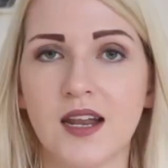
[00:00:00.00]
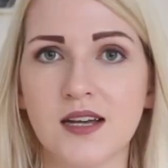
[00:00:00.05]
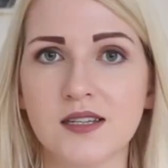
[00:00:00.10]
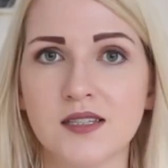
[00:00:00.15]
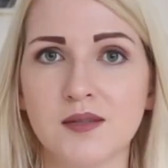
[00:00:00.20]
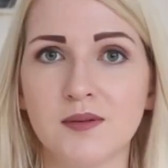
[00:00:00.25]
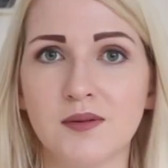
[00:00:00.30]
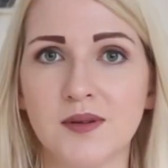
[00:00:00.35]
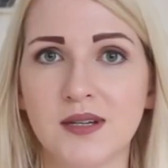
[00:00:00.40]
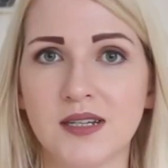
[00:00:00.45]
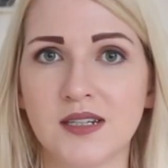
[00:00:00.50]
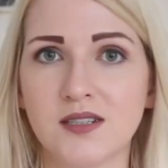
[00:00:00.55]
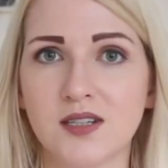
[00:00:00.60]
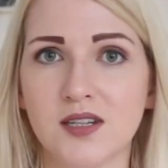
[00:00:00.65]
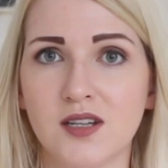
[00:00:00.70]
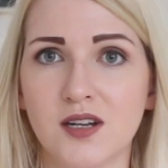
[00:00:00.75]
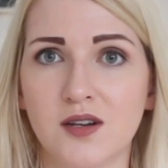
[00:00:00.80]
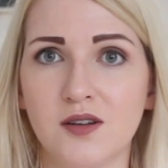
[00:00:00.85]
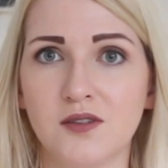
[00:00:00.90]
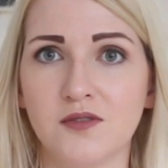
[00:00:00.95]
Last time I went into
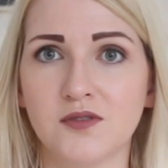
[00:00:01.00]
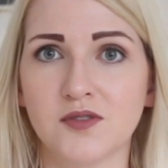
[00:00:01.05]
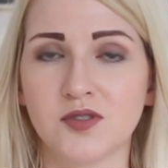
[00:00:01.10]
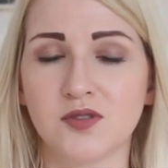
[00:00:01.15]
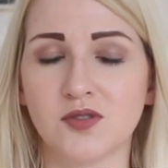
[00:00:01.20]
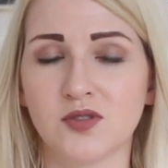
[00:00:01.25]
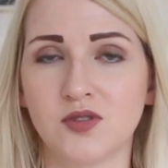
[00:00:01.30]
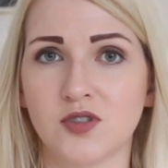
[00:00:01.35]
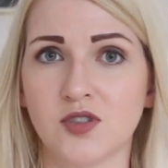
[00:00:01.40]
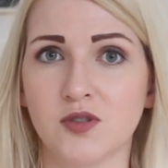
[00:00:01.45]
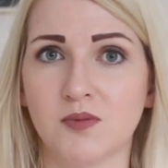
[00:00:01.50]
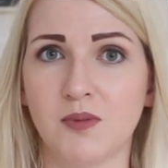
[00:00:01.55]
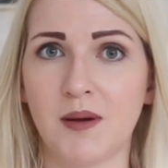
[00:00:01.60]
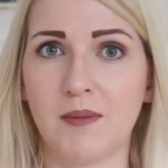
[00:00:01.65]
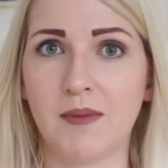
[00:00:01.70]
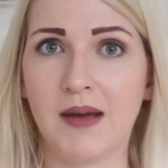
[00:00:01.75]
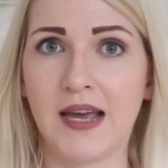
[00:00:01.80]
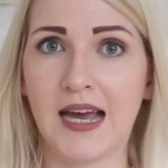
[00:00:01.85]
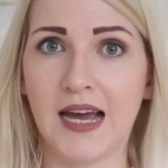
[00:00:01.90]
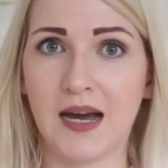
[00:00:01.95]
the Louis Vuitton store to buy
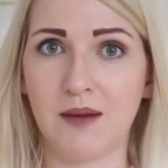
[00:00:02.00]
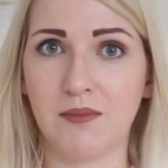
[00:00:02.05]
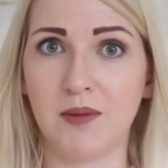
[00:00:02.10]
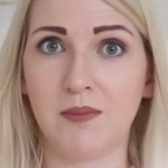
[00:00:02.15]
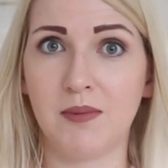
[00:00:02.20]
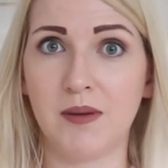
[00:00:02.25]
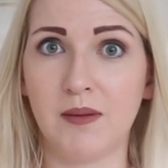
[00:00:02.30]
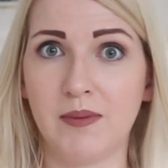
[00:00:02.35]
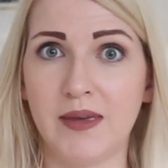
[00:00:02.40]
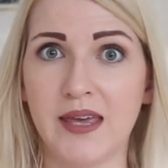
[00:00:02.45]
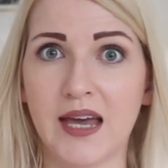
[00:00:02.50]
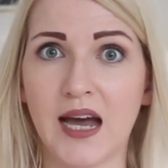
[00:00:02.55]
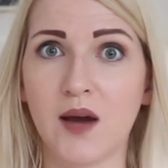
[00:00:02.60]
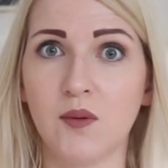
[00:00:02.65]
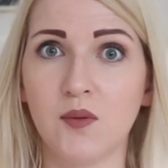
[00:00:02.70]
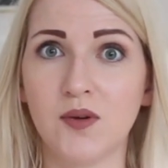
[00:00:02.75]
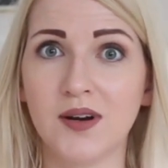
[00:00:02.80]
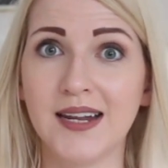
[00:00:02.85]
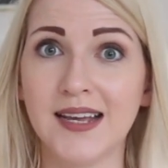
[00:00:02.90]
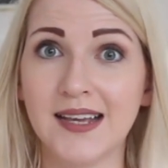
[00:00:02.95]
my Alma BB. I
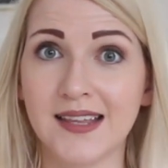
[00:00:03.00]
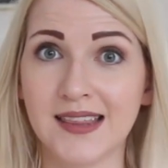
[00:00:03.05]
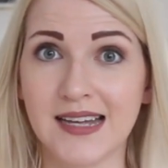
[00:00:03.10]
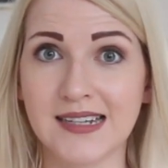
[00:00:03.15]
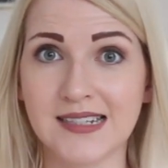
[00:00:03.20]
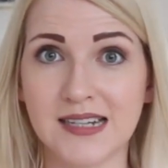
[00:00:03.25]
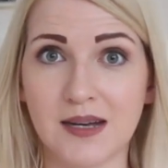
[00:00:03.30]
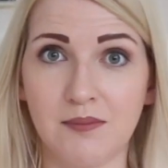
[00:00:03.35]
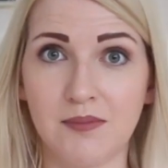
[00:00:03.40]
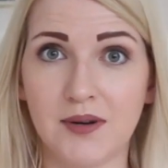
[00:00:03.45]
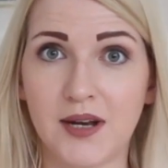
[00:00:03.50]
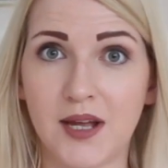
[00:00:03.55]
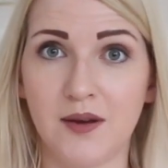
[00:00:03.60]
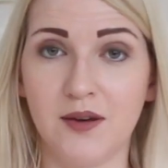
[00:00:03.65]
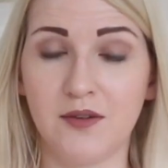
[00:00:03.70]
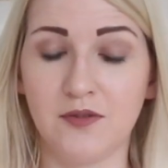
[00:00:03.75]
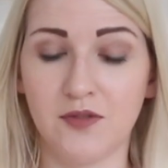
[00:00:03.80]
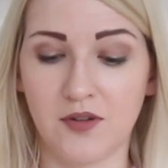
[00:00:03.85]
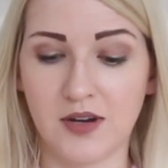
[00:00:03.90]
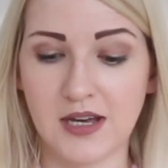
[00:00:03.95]
will link that down below
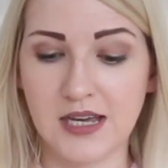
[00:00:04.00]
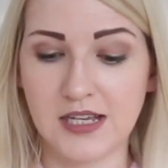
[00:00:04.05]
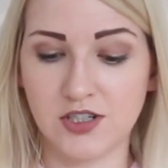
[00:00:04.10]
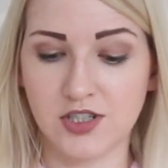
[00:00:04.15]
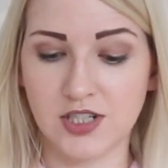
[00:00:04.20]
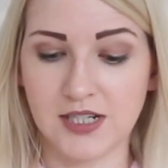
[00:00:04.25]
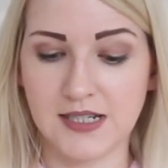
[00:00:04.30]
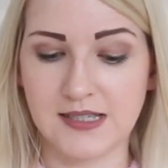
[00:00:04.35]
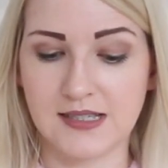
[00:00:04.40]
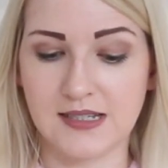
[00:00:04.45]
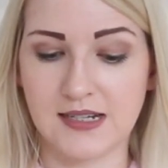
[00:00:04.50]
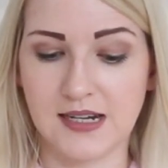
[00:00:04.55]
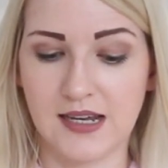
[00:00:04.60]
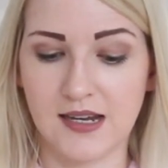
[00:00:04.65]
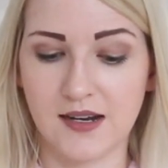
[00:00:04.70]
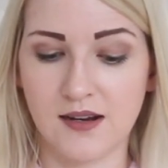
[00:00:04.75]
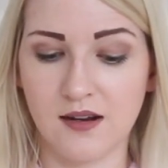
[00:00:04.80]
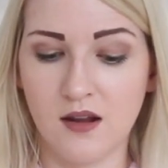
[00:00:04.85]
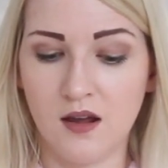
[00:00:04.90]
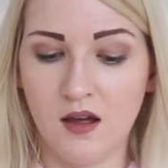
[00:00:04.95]
if you're
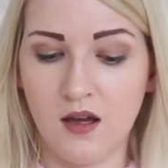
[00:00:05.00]
interested.